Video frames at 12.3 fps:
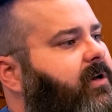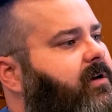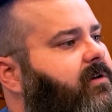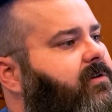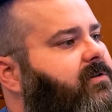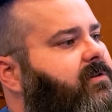
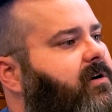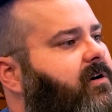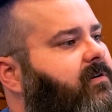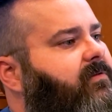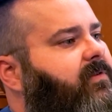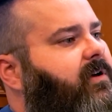because
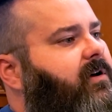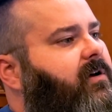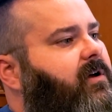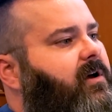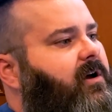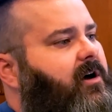of
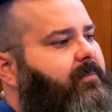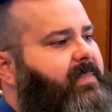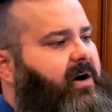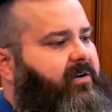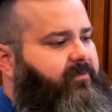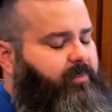the
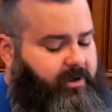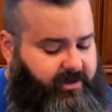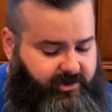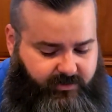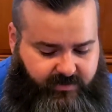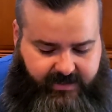amount of
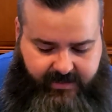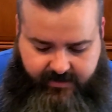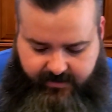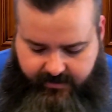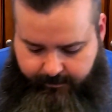blood you need.